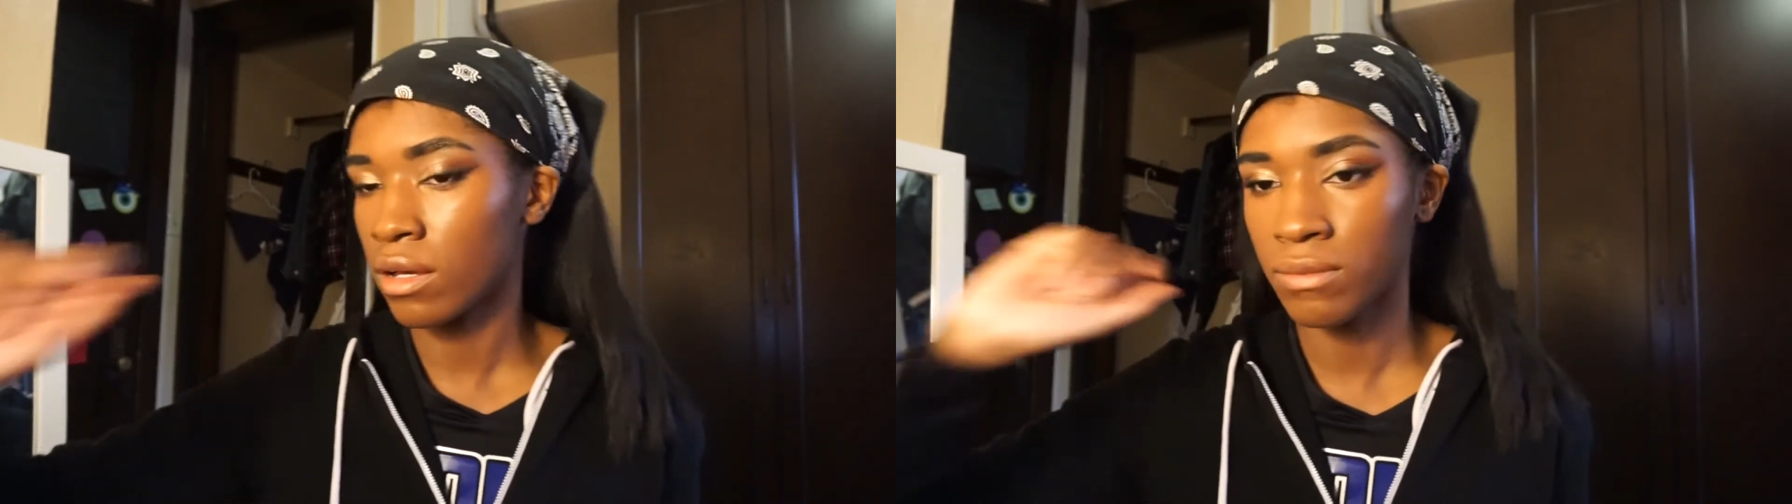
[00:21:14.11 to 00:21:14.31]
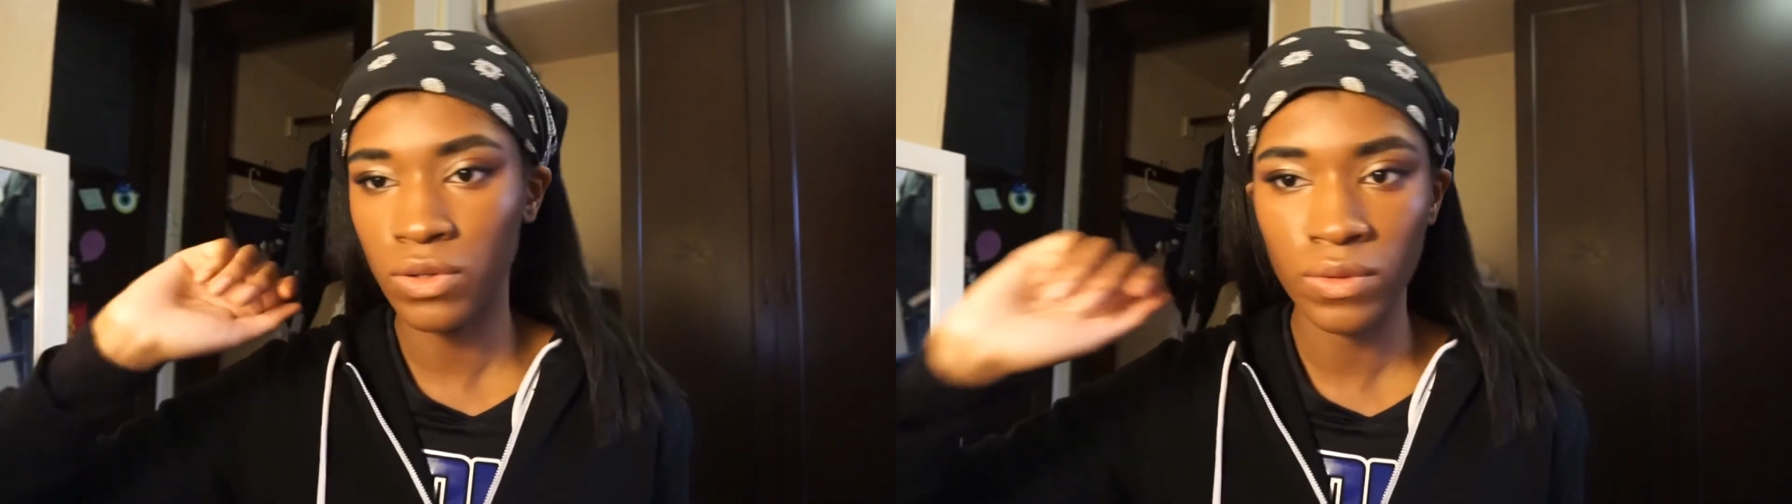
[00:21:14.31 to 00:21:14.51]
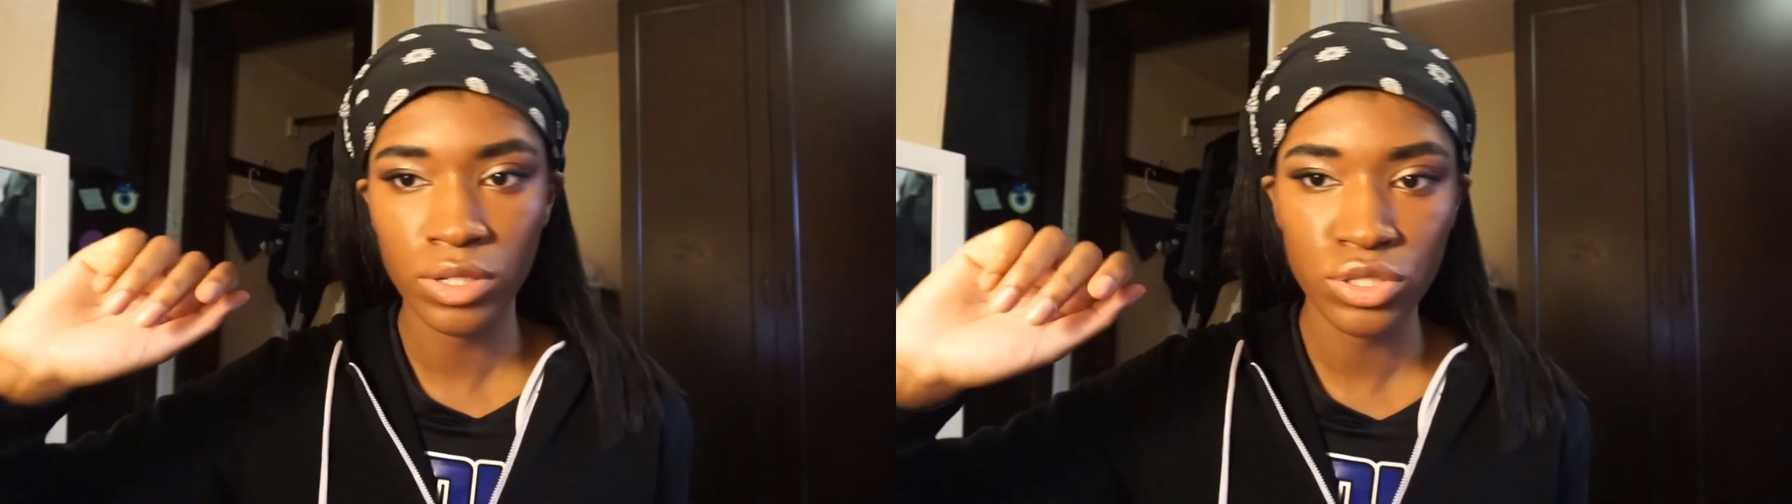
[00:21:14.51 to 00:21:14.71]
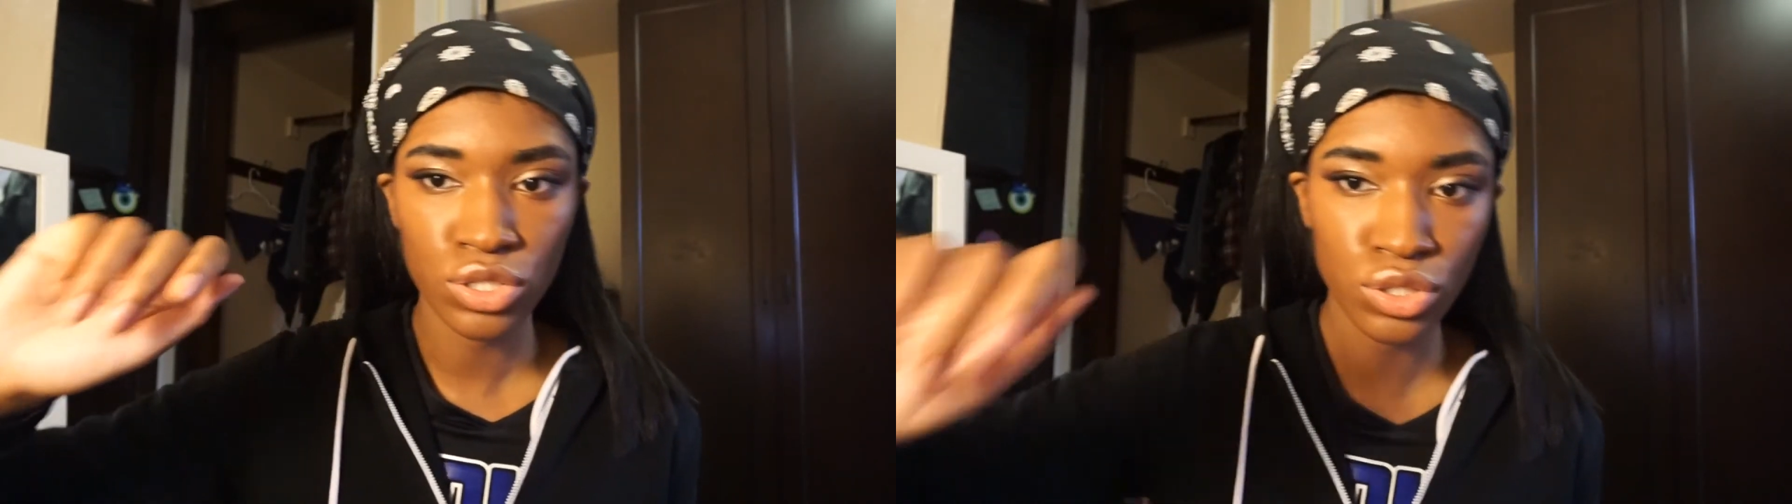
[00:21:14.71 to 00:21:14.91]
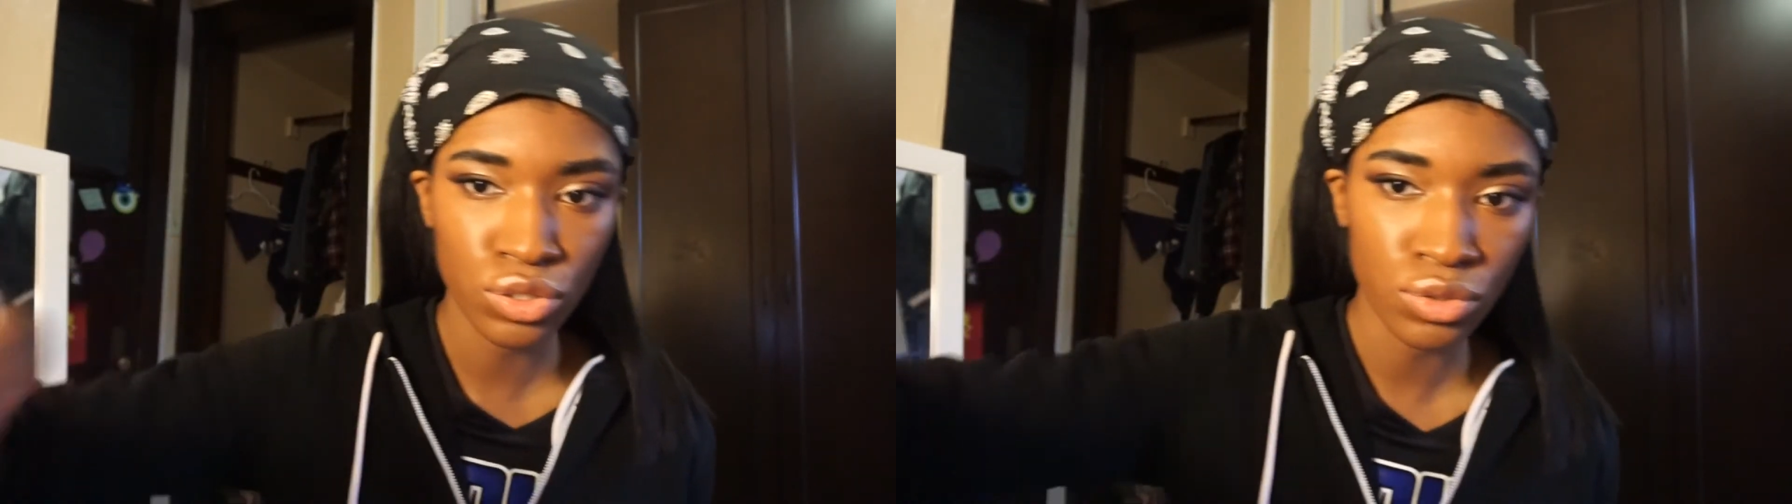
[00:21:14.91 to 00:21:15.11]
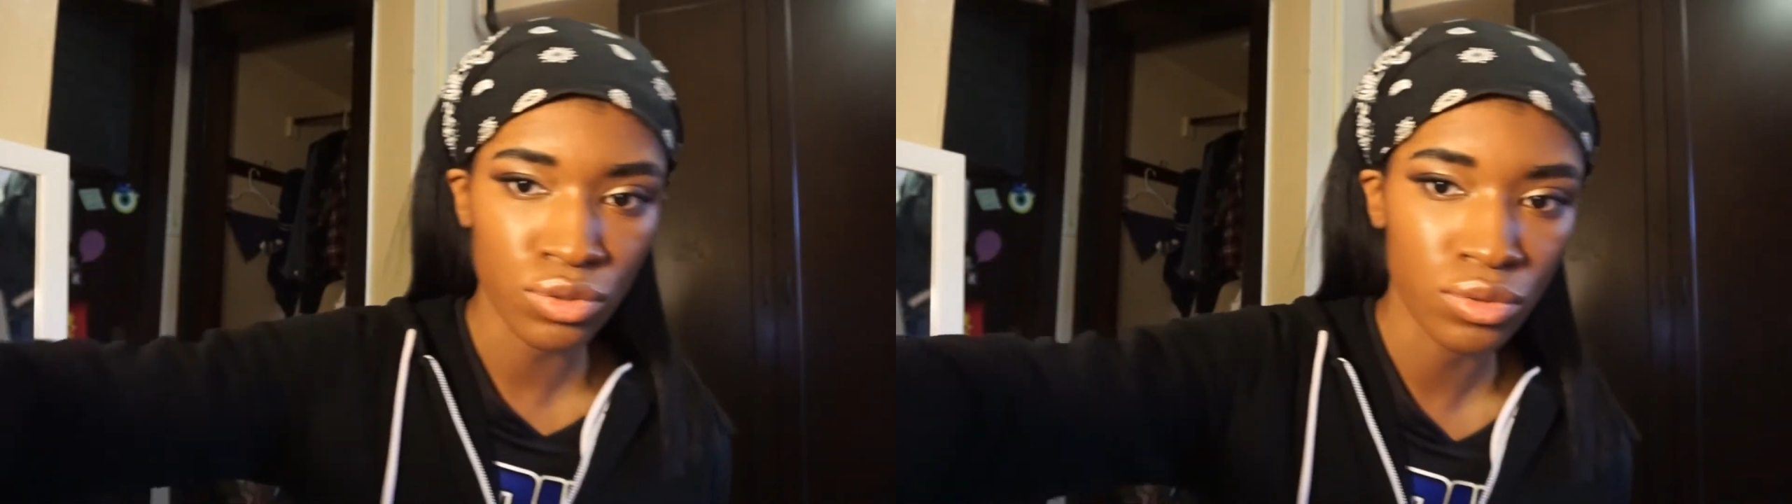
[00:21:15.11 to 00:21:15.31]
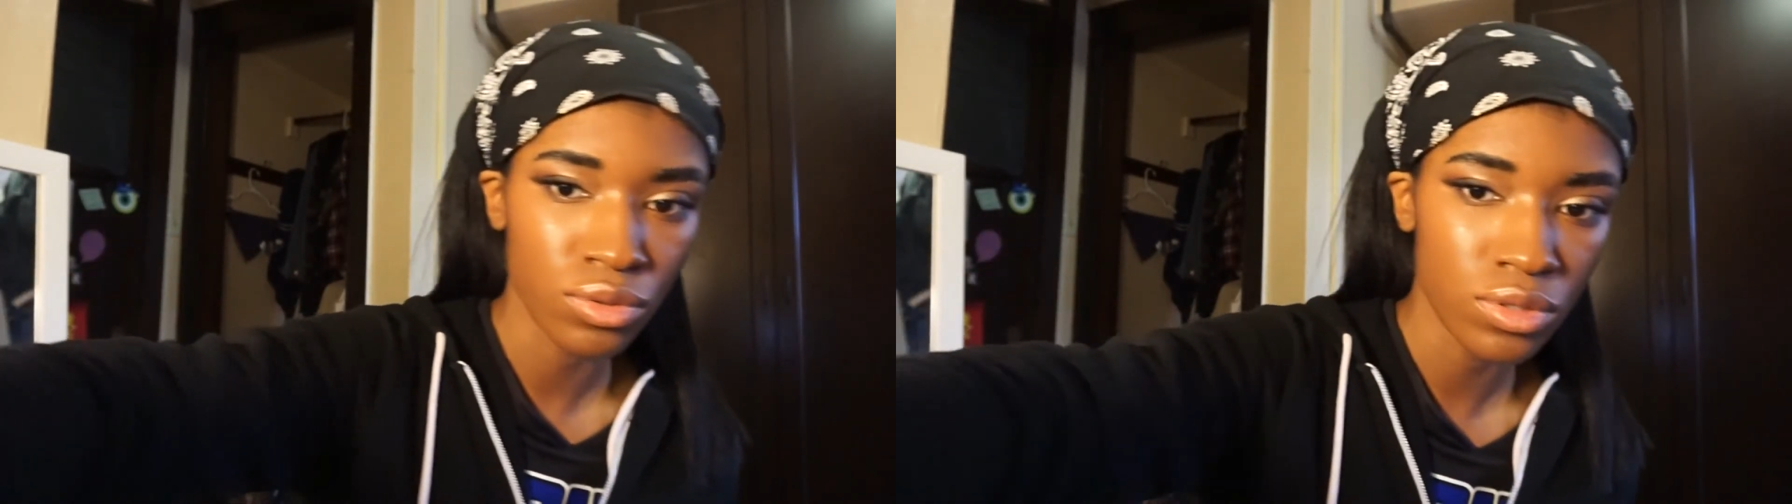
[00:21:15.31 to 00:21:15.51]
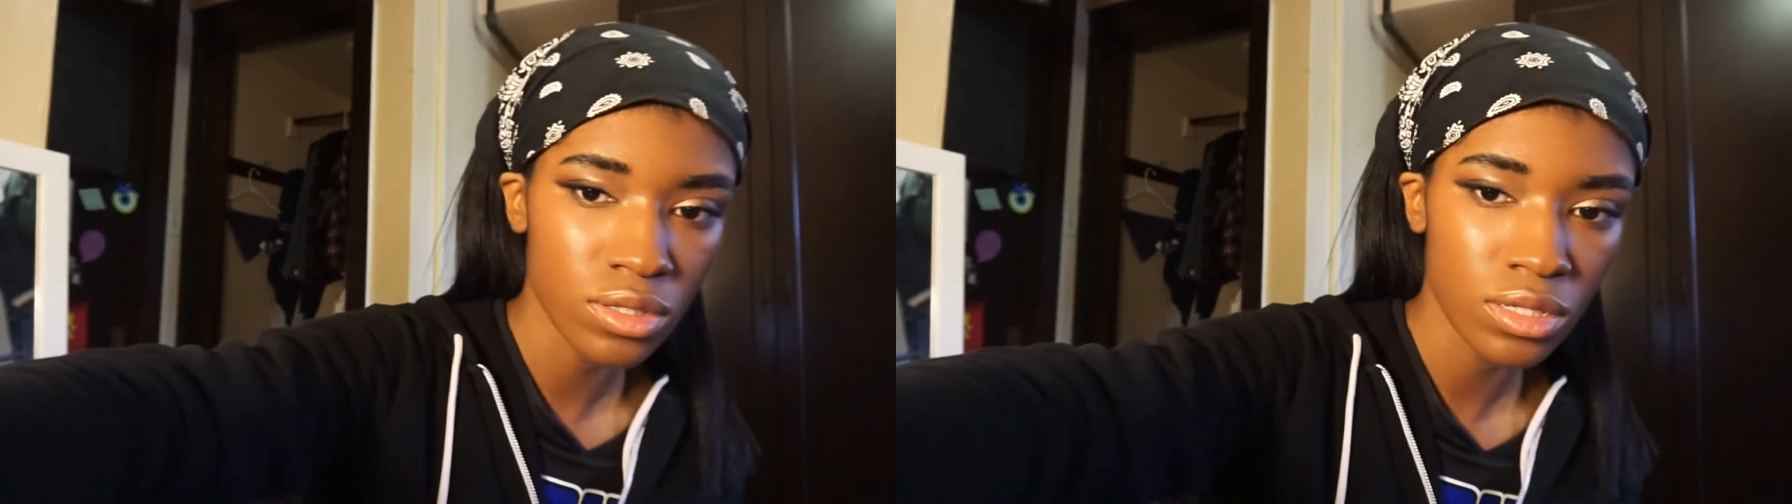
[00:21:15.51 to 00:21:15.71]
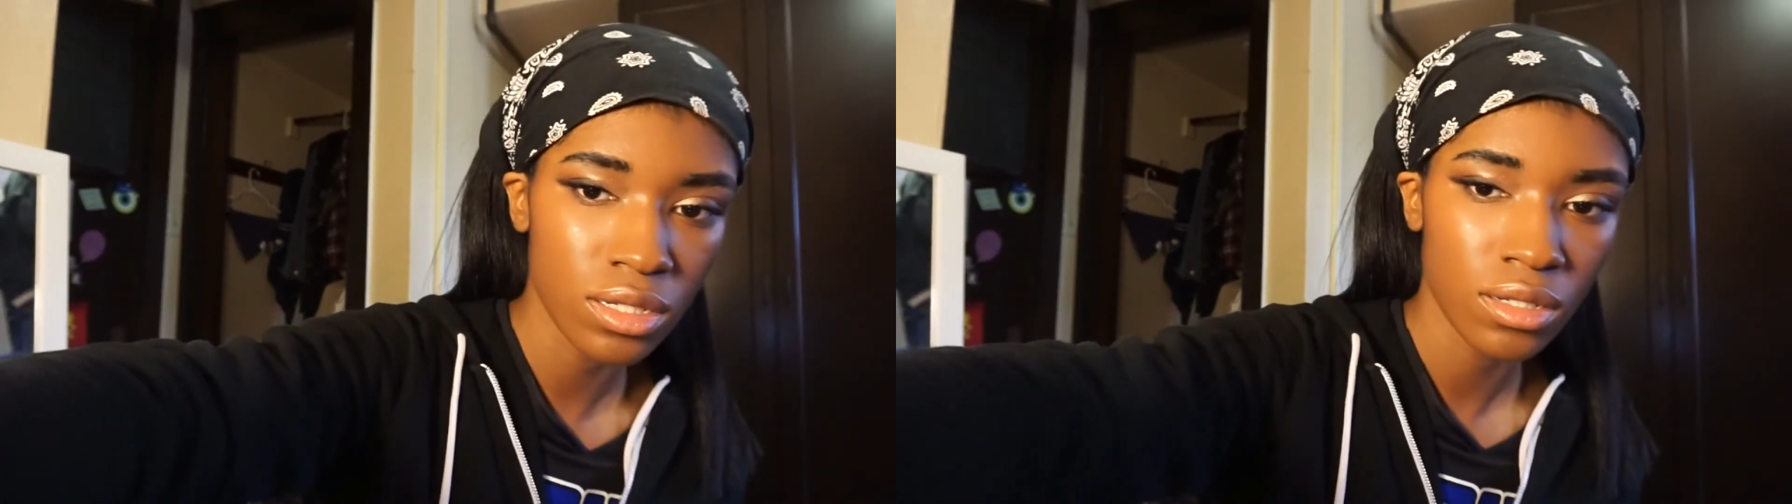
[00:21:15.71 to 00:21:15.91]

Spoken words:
I'm going to use